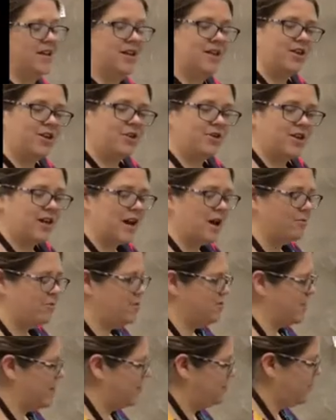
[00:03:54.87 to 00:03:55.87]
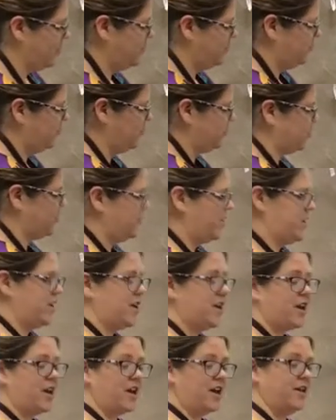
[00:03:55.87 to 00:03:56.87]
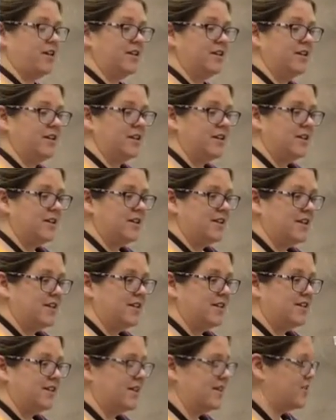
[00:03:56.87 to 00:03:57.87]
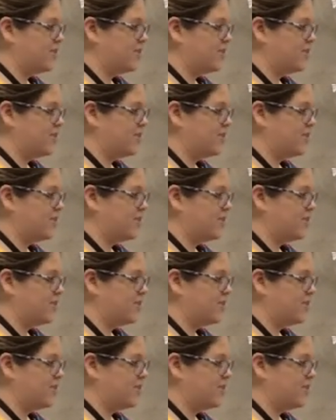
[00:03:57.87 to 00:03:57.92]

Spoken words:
You can help me with that one. What can we hear? That's